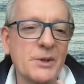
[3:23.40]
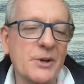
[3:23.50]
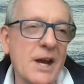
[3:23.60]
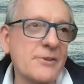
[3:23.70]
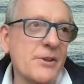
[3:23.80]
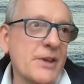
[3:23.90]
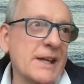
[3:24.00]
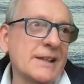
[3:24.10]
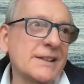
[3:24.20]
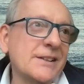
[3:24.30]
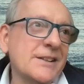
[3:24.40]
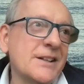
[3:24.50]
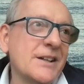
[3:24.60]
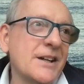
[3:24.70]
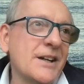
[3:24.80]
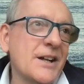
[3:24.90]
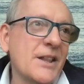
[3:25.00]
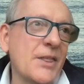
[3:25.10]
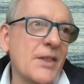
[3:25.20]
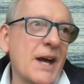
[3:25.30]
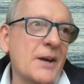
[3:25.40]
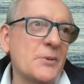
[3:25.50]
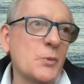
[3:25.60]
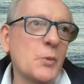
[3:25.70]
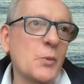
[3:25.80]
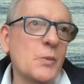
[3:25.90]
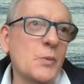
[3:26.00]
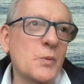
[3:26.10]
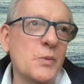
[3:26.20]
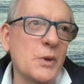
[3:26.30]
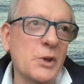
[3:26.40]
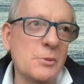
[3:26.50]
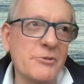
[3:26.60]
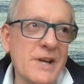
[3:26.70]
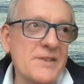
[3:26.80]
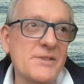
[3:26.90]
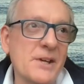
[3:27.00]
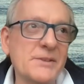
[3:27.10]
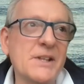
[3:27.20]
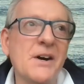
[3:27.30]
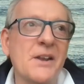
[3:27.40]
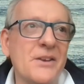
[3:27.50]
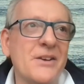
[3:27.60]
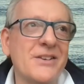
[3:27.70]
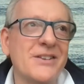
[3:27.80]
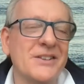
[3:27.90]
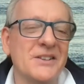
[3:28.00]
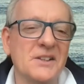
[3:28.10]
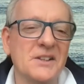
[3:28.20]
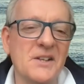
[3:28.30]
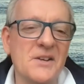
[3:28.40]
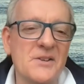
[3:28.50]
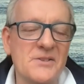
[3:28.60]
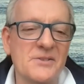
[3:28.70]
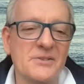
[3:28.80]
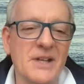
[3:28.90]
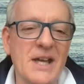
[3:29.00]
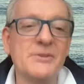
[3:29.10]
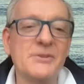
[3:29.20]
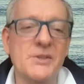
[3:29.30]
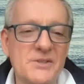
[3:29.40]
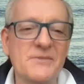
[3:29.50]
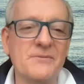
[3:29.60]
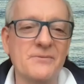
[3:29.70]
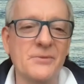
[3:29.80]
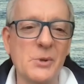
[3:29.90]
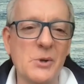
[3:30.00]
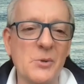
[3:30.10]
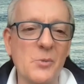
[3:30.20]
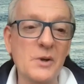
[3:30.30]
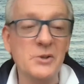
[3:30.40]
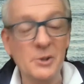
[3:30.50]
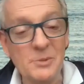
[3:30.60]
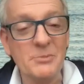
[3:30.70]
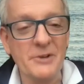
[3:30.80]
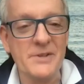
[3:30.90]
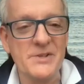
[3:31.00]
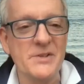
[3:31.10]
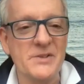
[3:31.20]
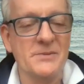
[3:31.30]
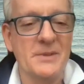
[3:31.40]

Everything that the human race has ever done is evidence for what human preferences